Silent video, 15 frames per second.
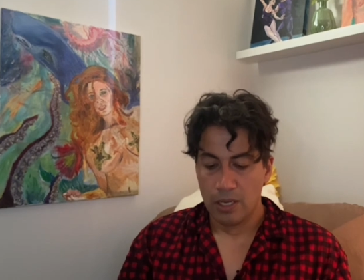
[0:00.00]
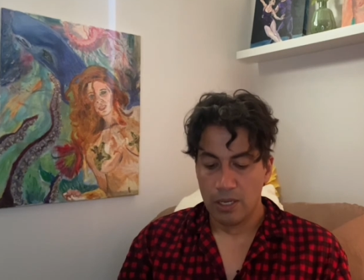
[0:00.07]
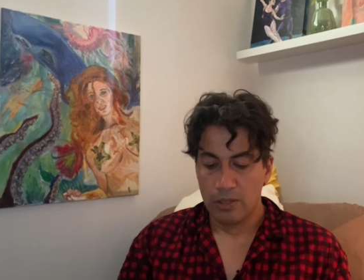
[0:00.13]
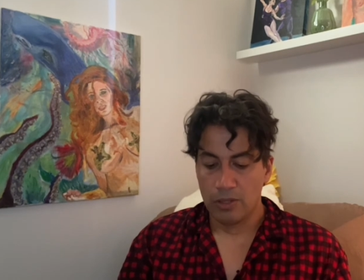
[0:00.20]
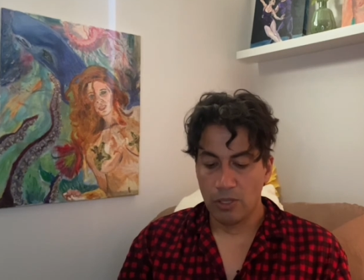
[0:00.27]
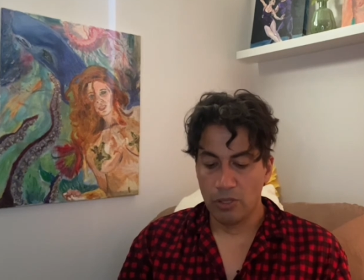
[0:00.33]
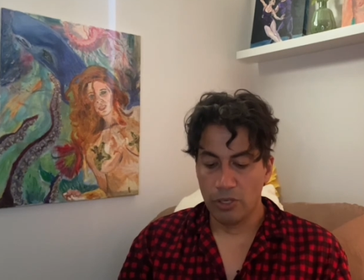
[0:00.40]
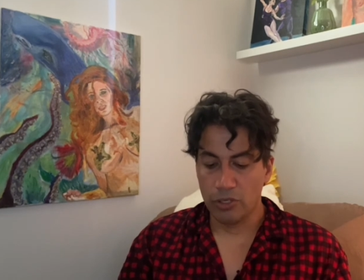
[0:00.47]

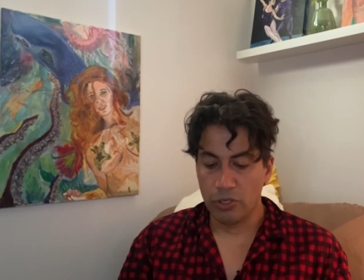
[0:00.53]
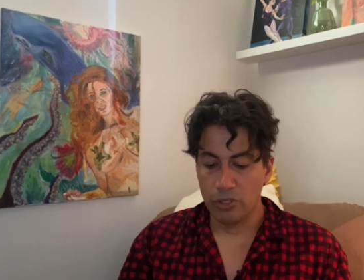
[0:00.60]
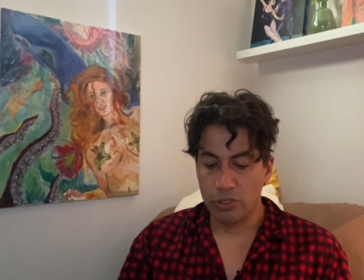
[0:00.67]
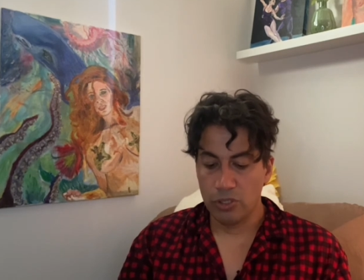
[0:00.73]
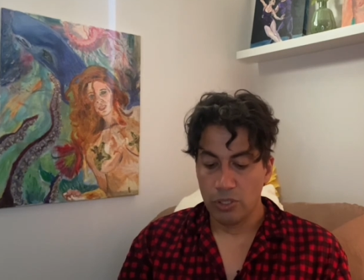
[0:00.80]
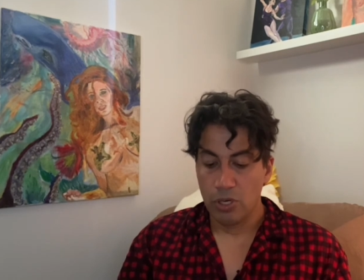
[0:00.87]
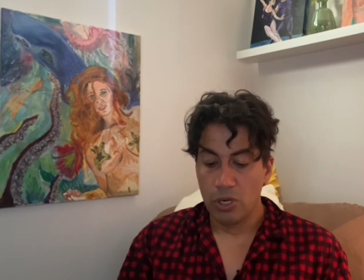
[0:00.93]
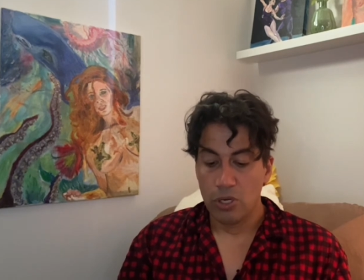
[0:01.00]
The liquor
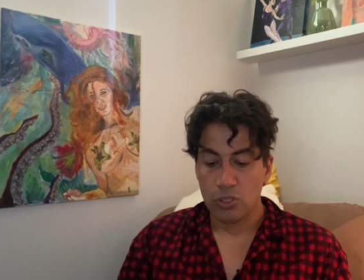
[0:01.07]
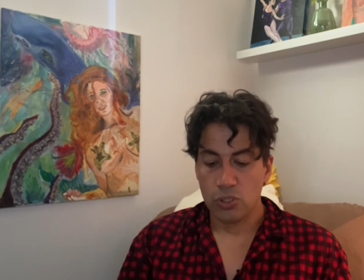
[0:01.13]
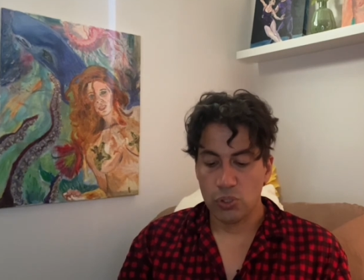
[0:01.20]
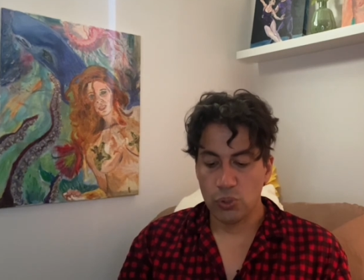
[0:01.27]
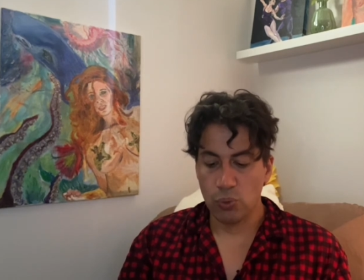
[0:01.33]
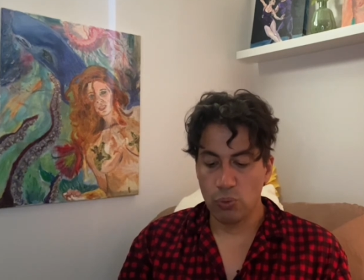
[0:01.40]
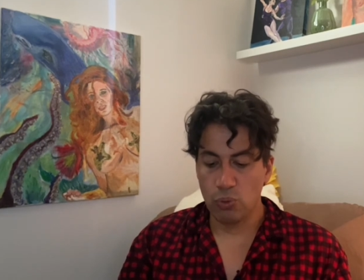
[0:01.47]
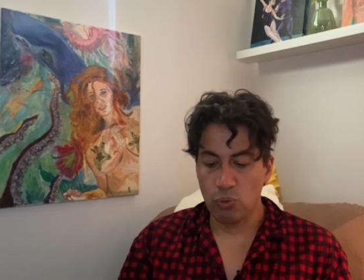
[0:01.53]

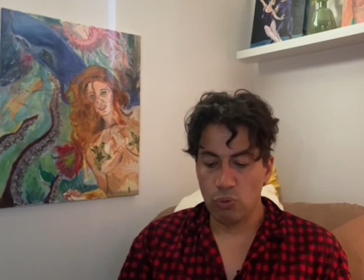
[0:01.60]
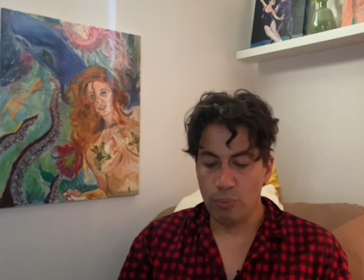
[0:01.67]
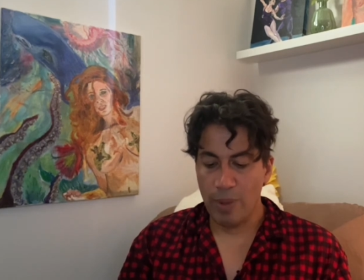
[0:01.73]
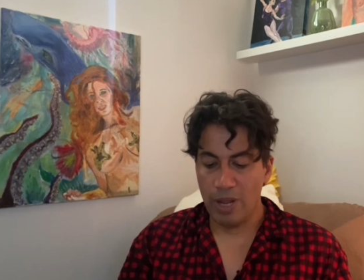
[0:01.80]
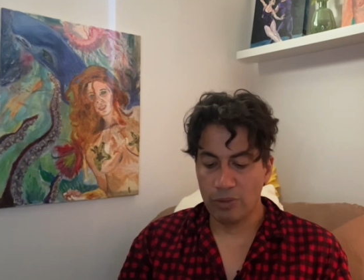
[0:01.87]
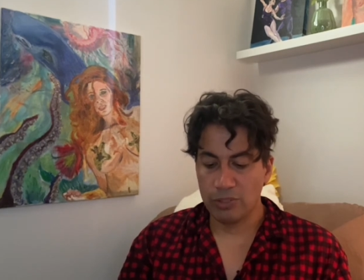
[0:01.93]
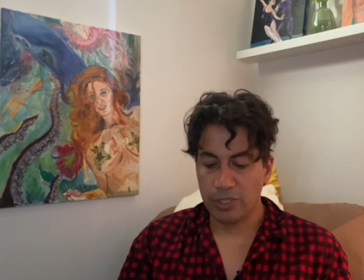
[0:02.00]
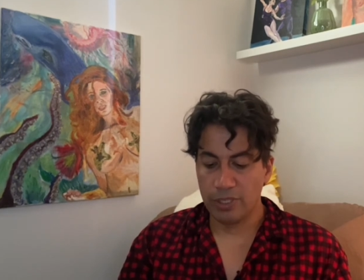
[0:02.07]
soon
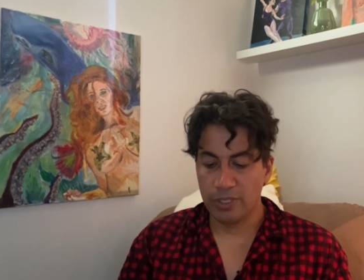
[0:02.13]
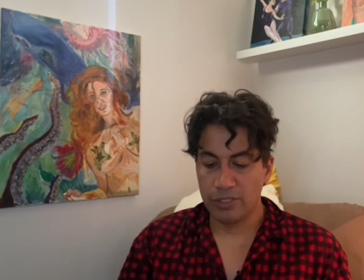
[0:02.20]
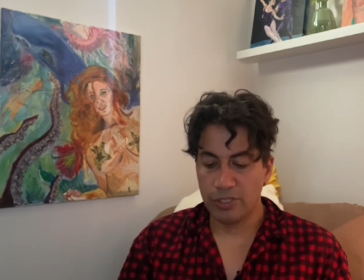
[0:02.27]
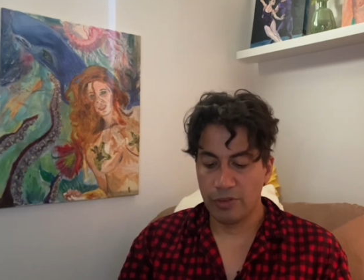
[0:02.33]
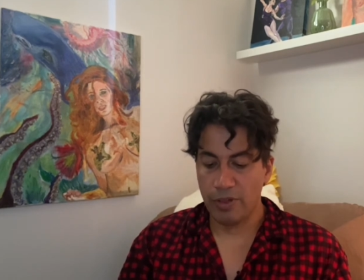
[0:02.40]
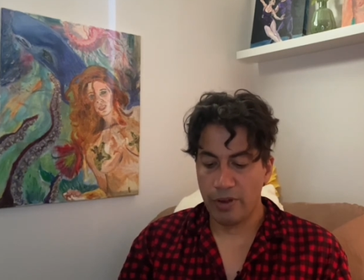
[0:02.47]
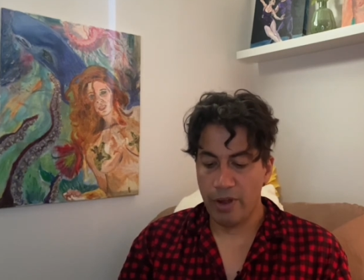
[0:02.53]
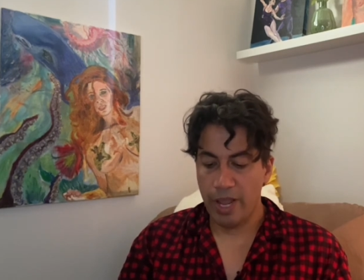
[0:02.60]
mounted into
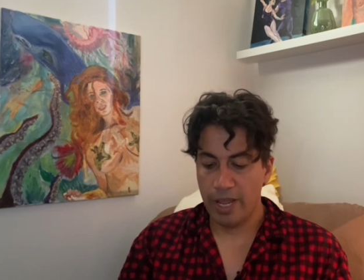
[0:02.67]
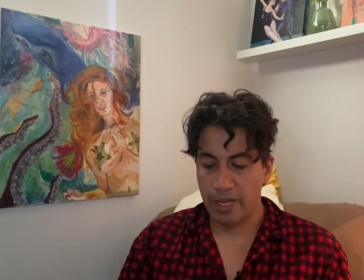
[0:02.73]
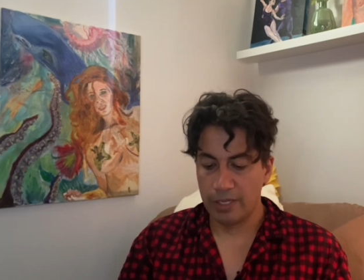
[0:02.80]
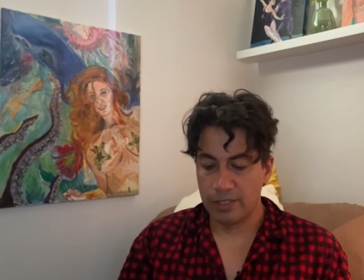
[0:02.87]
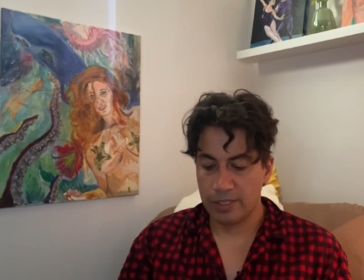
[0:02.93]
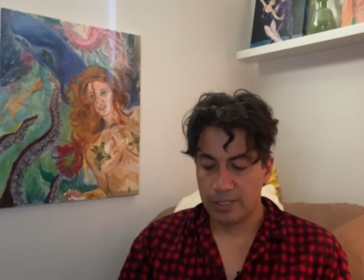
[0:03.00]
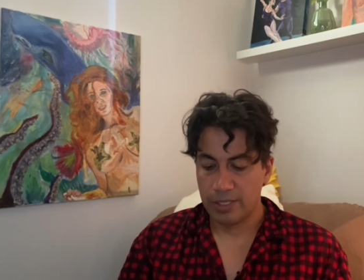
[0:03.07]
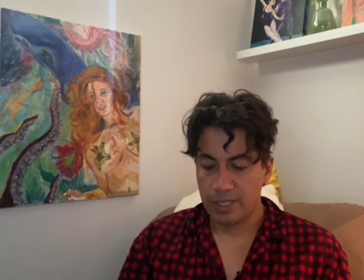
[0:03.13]
their
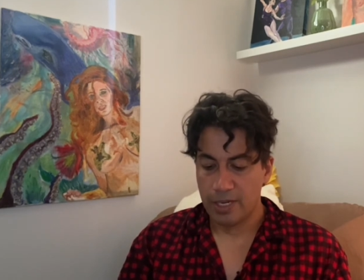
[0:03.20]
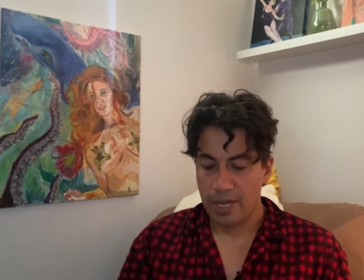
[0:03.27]
heads,